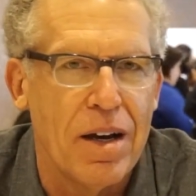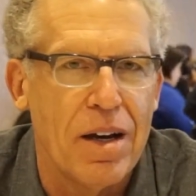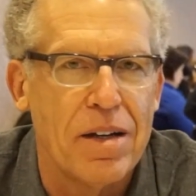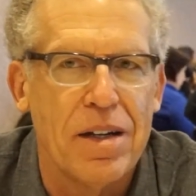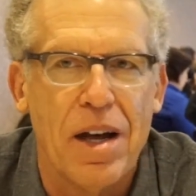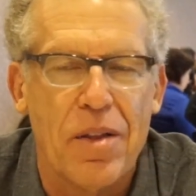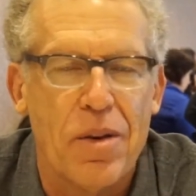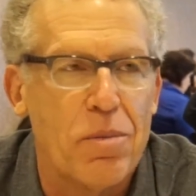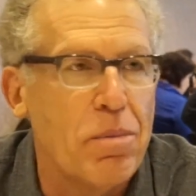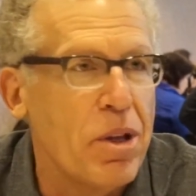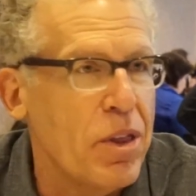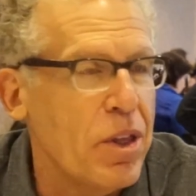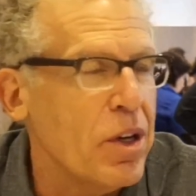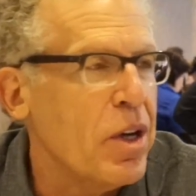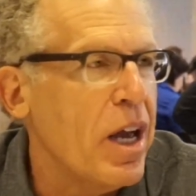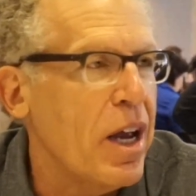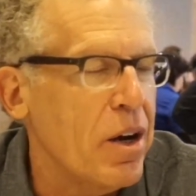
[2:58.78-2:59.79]
another
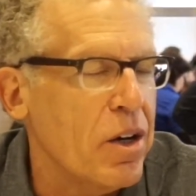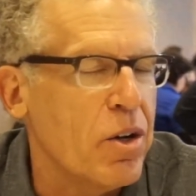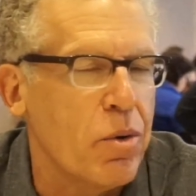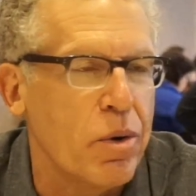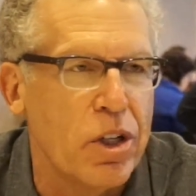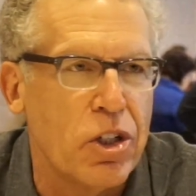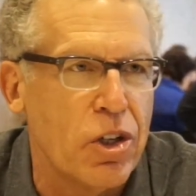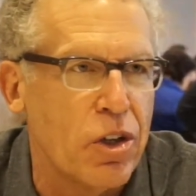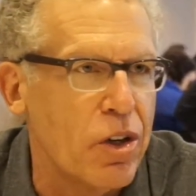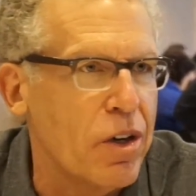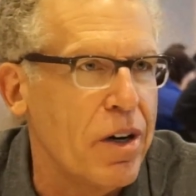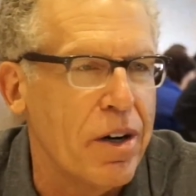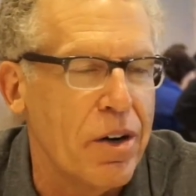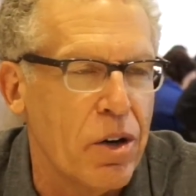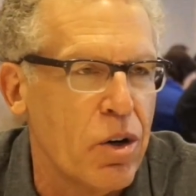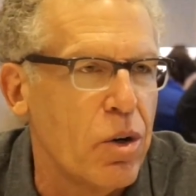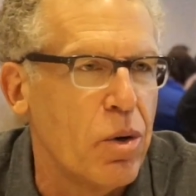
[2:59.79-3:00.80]
mythic
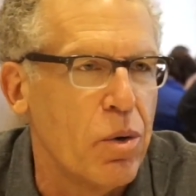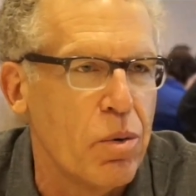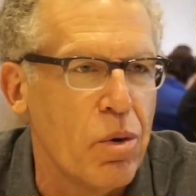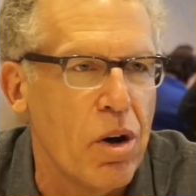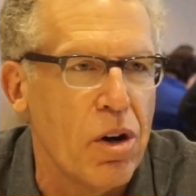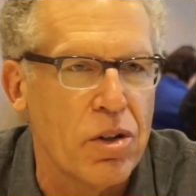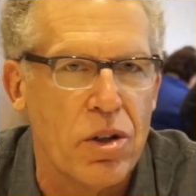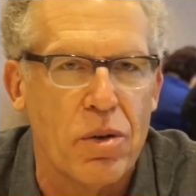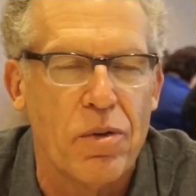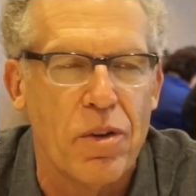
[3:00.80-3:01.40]
creature who also